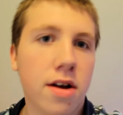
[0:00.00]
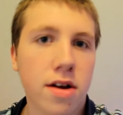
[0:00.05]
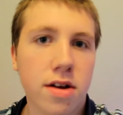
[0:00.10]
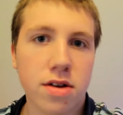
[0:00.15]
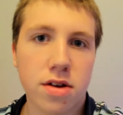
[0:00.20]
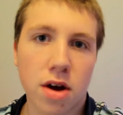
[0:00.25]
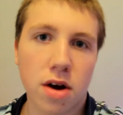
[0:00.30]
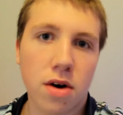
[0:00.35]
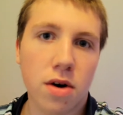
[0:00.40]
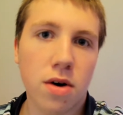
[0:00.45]

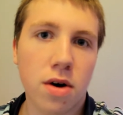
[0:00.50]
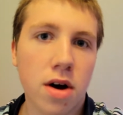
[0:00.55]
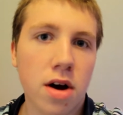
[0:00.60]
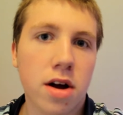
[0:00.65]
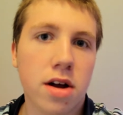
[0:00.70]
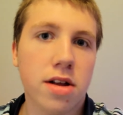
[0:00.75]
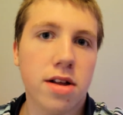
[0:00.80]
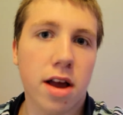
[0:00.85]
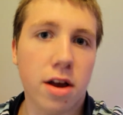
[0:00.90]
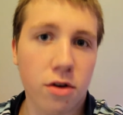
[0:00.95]
So
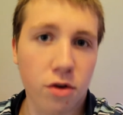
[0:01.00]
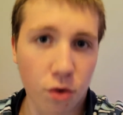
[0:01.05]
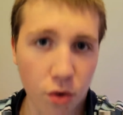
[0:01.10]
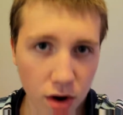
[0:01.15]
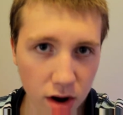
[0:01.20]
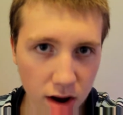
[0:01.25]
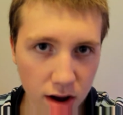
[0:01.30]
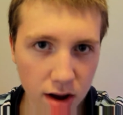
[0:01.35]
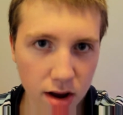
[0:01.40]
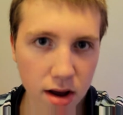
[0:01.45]
they
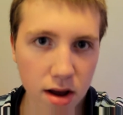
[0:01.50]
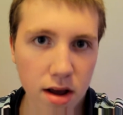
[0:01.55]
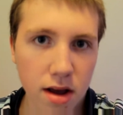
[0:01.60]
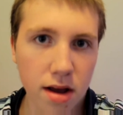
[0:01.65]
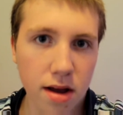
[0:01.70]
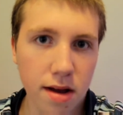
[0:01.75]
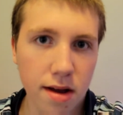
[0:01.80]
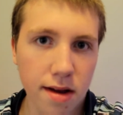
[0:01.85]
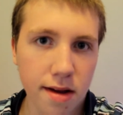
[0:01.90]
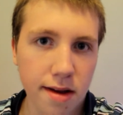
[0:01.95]
shrink.
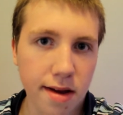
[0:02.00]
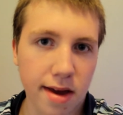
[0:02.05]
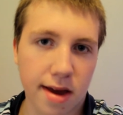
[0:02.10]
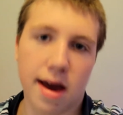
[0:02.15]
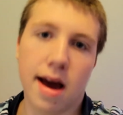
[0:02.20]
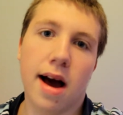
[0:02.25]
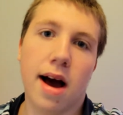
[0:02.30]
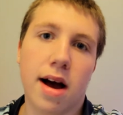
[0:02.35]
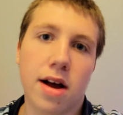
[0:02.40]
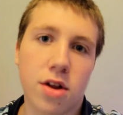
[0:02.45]

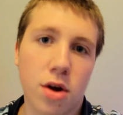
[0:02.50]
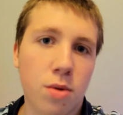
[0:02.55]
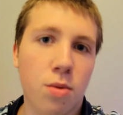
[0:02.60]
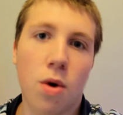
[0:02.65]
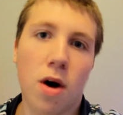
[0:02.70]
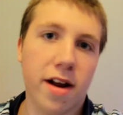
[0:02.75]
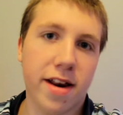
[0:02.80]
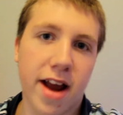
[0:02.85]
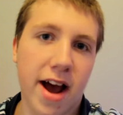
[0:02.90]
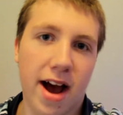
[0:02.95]
Yeah, I don't
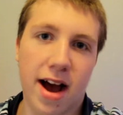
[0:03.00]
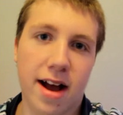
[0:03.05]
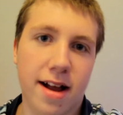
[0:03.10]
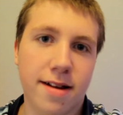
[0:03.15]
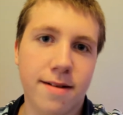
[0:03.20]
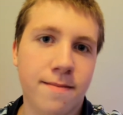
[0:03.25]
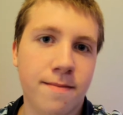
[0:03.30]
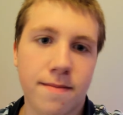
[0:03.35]
want that.